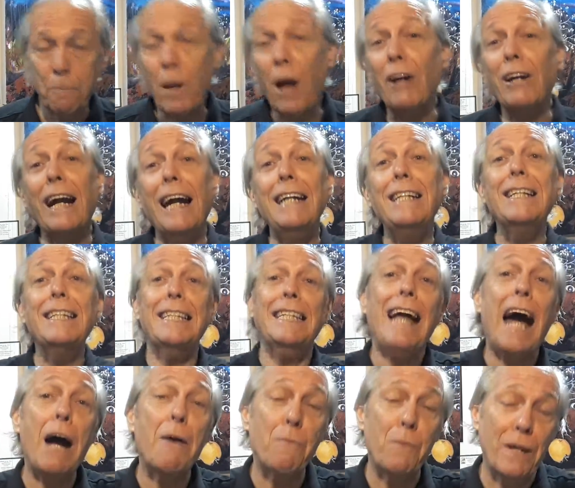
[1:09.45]
Okay, to
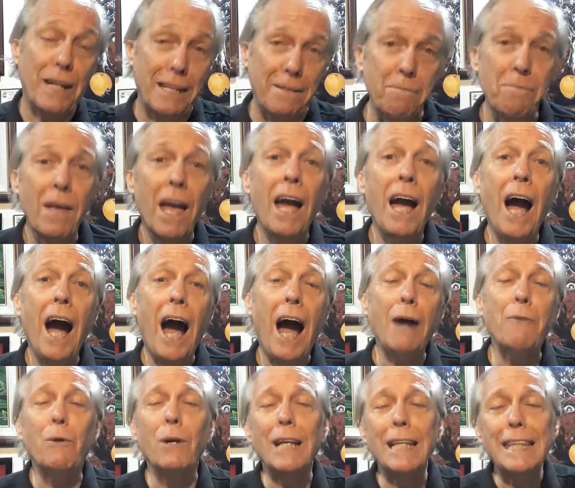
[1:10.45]
start with,
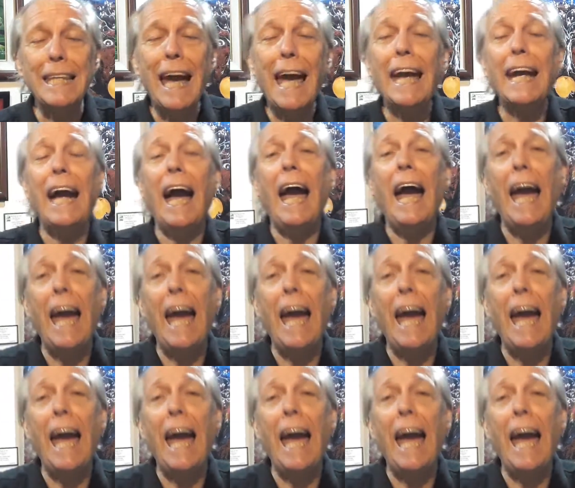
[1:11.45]
I want to thank